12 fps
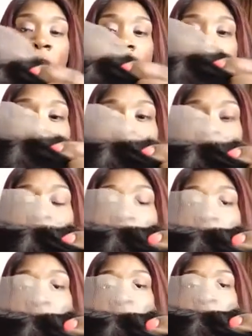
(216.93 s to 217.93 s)
And even
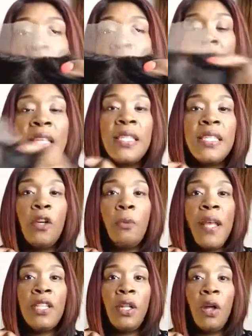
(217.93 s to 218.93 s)
so, it's a
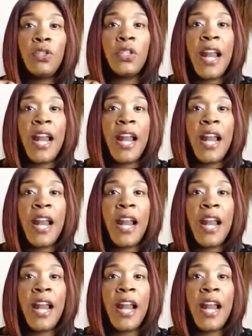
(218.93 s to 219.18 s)
silk-based closure,